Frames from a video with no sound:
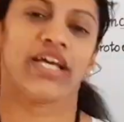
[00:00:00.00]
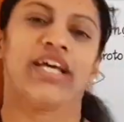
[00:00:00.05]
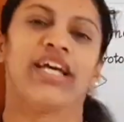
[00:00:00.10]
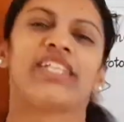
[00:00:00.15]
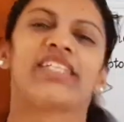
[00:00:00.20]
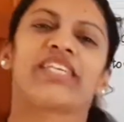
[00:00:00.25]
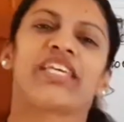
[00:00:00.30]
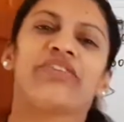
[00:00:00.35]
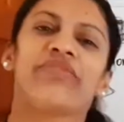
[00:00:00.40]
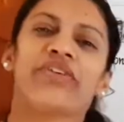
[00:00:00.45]

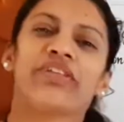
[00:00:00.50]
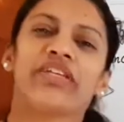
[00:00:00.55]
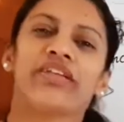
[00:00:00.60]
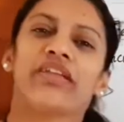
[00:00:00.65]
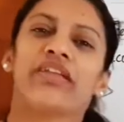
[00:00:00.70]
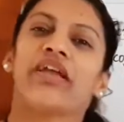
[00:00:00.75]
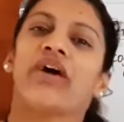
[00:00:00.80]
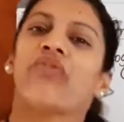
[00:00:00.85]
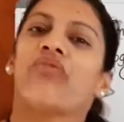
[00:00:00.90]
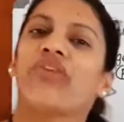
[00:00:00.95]
It's given
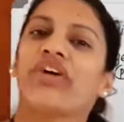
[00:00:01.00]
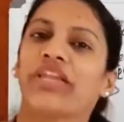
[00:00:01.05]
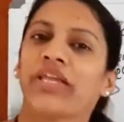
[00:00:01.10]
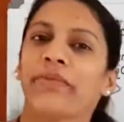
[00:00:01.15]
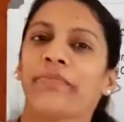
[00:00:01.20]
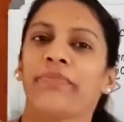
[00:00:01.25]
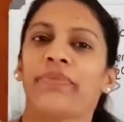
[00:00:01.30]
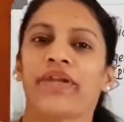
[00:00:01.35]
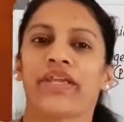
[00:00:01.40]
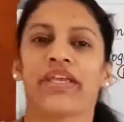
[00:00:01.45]
in a
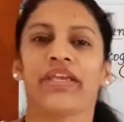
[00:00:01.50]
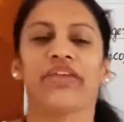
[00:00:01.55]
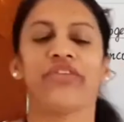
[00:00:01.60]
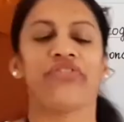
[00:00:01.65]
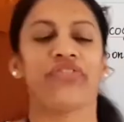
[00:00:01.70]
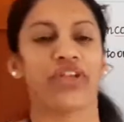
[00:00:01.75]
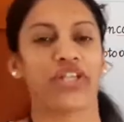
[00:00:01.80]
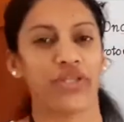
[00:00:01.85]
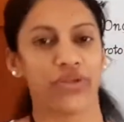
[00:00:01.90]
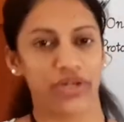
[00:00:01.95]
very
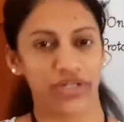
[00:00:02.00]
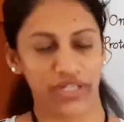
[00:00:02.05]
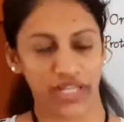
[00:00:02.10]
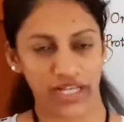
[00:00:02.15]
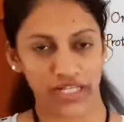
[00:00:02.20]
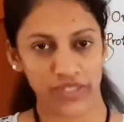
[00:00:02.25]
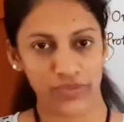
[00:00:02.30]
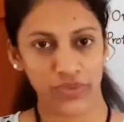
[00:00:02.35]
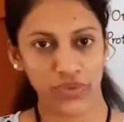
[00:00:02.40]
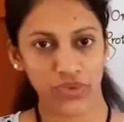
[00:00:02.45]
brief in your
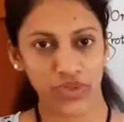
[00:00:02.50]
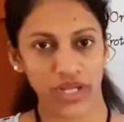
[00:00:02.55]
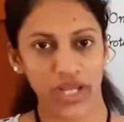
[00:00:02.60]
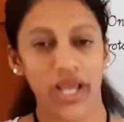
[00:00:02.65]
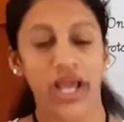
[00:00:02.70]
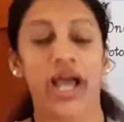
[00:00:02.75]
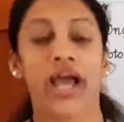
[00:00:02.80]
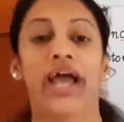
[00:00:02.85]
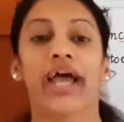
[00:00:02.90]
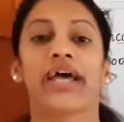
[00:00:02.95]
textbook,
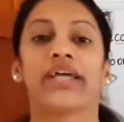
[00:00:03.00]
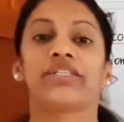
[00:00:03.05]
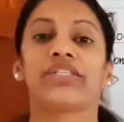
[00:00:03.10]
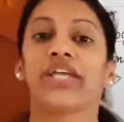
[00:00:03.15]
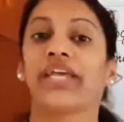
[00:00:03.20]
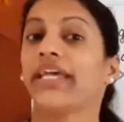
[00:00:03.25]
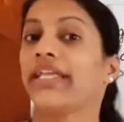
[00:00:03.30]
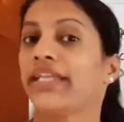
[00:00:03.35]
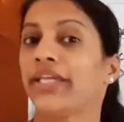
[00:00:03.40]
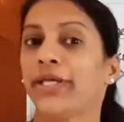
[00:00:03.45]
and
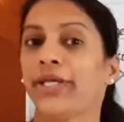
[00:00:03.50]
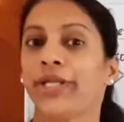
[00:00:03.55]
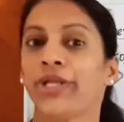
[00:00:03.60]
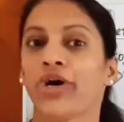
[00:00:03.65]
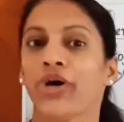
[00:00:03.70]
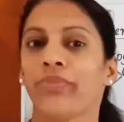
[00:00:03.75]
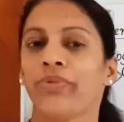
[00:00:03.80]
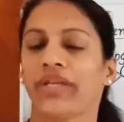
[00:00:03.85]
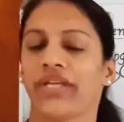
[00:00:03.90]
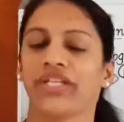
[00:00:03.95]
any
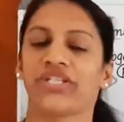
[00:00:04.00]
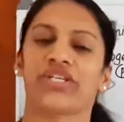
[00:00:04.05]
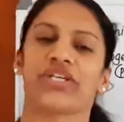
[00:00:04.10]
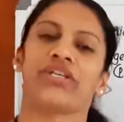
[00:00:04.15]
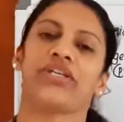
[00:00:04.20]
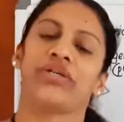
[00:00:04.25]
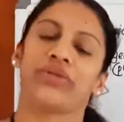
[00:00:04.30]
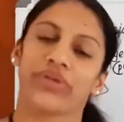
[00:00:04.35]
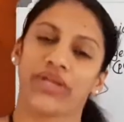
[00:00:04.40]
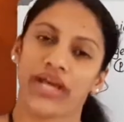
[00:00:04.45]

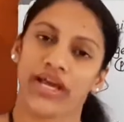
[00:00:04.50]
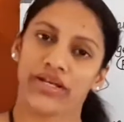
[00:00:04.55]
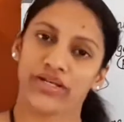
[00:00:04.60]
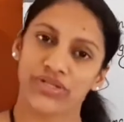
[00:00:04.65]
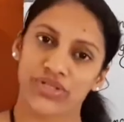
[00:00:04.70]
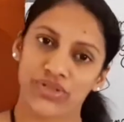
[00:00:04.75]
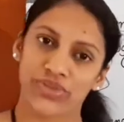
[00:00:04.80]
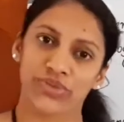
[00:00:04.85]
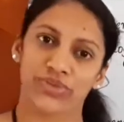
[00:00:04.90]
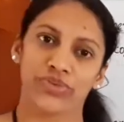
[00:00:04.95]
elaboration you
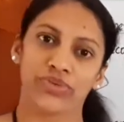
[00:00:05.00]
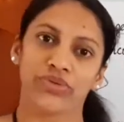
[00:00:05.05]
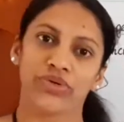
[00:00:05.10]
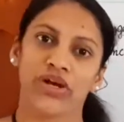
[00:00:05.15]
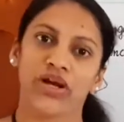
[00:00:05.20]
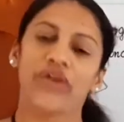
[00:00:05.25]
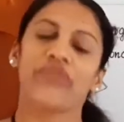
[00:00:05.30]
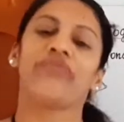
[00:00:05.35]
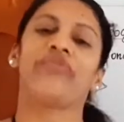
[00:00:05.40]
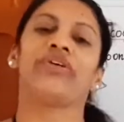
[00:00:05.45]
can
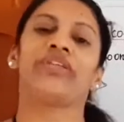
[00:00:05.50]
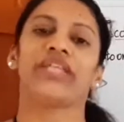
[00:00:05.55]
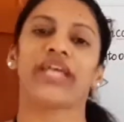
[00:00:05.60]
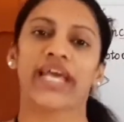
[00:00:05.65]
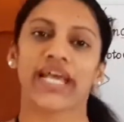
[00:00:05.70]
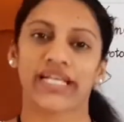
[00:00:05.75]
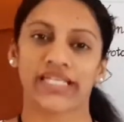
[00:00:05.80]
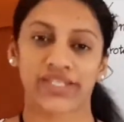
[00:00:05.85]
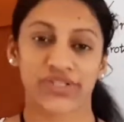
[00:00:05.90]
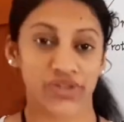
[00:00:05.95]
do with
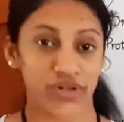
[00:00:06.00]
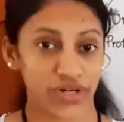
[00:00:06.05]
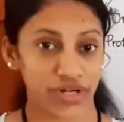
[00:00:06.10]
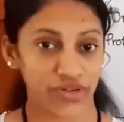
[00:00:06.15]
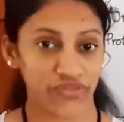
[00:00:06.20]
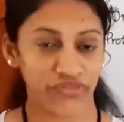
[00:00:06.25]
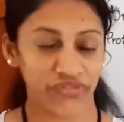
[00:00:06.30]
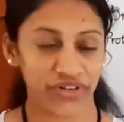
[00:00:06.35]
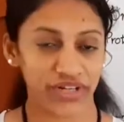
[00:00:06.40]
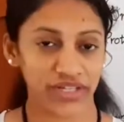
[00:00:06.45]
extra
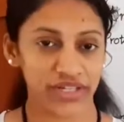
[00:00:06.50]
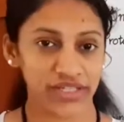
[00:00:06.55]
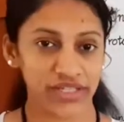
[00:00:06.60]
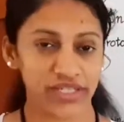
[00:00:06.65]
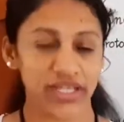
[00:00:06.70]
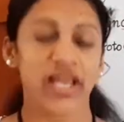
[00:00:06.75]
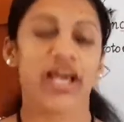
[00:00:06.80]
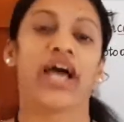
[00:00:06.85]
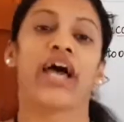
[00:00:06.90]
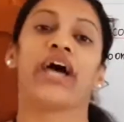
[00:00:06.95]

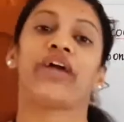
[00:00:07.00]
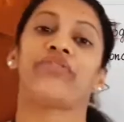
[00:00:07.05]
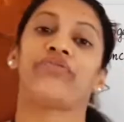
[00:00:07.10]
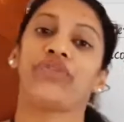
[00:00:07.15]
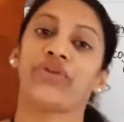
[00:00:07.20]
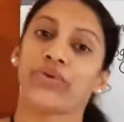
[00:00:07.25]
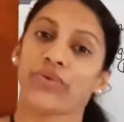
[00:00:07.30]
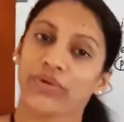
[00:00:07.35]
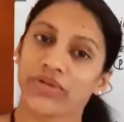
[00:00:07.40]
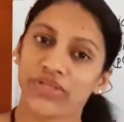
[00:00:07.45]
reference, and
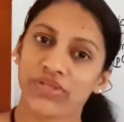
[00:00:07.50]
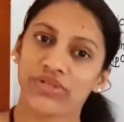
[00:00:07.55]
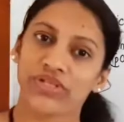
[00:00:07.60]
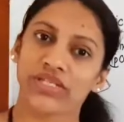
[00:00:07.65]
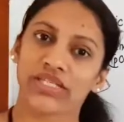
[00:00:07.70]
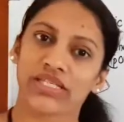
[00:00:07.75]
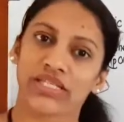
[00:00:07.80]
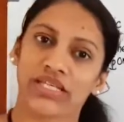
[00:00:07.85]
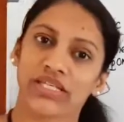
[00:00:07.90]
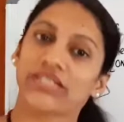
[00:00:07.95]
we also
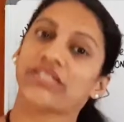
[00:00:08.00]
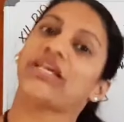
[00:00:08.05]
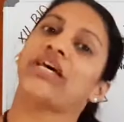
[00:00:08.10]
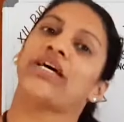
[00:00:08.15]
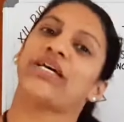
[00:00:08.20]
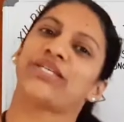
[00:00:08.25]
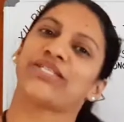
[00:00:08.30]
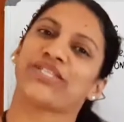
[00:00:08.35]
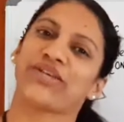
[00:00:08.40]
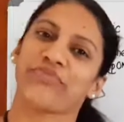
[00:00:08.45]

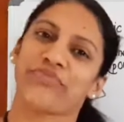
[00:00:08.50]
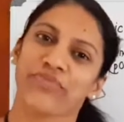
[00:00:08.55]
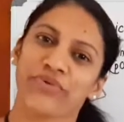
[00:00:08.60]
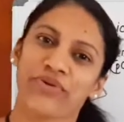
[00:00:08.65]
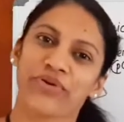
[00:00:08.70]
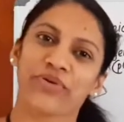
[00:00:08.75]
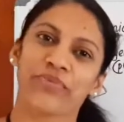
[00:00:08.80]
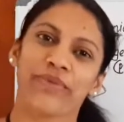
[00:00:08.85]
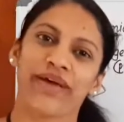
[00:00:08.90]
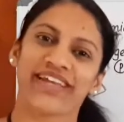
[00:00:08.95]
discuss some
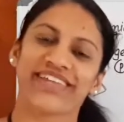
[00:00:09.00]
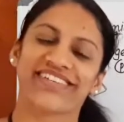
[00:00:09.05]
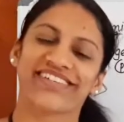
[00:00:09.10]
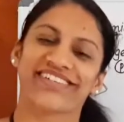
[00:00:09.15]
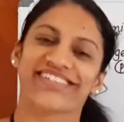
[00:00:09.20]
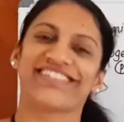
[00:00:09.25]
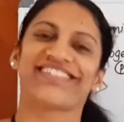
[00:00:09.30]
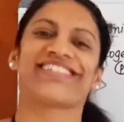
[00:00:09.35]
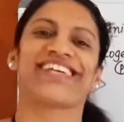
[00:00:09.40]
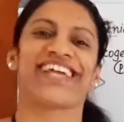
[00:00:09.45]
more
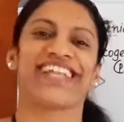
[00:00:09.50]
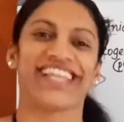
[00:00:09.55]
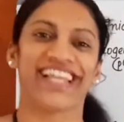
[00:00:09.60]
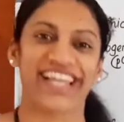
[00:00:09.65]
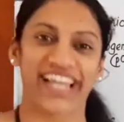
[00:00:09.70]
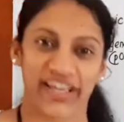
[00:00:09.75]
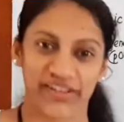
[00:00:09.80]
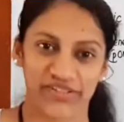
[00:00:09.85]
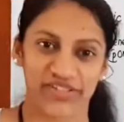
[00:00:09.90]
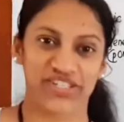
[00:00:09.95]
matters in the
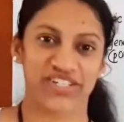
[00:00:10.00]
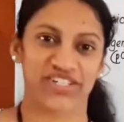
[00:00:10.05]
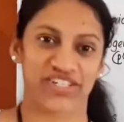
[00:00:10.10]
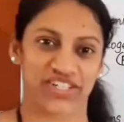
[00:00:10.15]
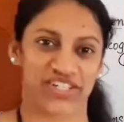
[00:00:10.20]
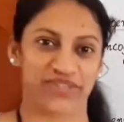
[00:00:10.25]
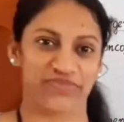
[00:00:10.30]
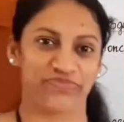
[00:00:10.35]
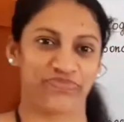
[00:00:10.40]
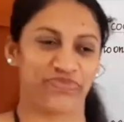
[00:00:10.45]
live
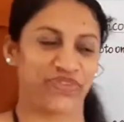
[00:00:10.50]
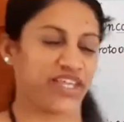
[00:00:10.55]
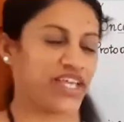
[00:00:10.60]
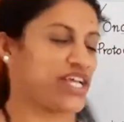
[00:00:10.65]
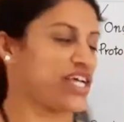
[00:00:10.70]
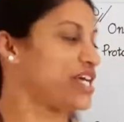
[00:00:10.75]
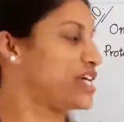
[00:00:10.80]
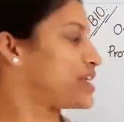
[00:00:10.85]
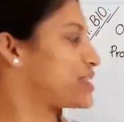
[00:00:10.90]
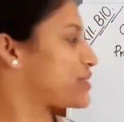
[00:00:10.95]
session.
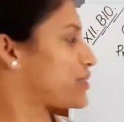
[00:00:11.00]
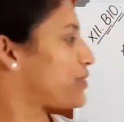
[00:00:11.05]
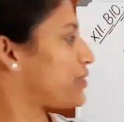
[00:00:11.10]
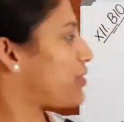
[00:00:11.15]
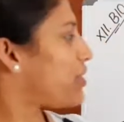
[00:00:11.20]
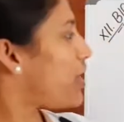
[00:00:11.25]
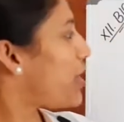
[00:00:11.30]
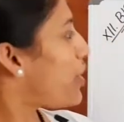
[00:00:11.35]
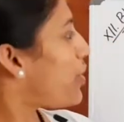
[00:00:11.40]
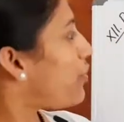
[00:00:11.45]

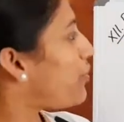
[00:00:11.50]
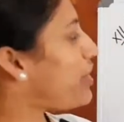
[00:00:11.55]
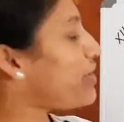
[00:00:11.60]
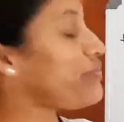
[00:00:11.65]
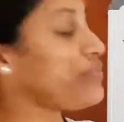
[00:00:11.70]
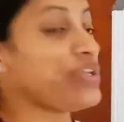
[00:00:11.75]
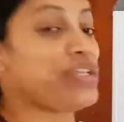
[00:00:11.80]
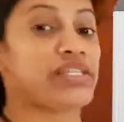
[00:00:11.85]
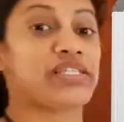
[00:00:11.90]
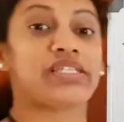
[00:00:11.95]
So
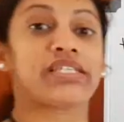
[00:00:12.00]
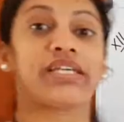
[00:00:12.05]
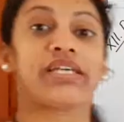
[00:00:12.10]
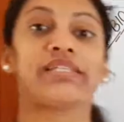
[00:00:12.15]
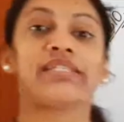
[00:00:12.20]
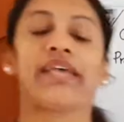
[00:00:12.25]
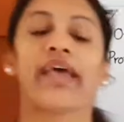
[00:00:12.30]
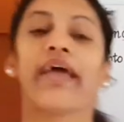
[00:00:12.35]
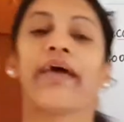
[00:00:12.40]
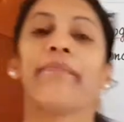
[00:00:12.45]
when we
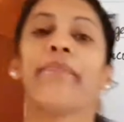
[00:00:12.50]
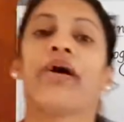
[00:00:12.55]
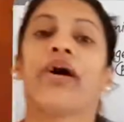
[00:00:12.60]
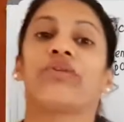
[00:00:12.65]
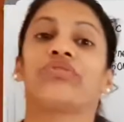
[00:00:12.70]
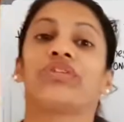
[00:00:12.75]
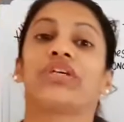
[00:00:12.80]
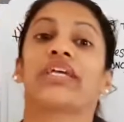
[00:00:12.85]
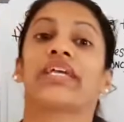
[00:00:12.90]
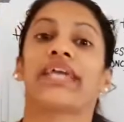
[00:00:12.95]
discuss
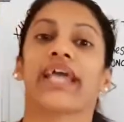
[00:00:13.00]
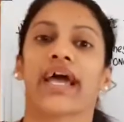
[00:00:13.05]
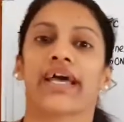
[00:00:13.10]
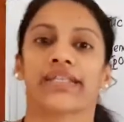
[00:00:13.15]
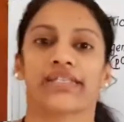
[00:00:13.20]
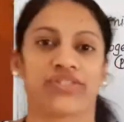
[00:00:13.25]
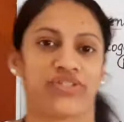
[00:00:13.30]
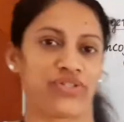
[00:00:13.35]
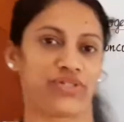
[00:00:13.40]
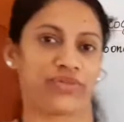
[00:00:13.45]
about
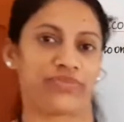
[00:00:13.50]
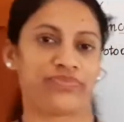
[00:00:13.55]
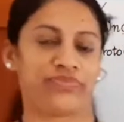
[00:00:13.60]
cancer,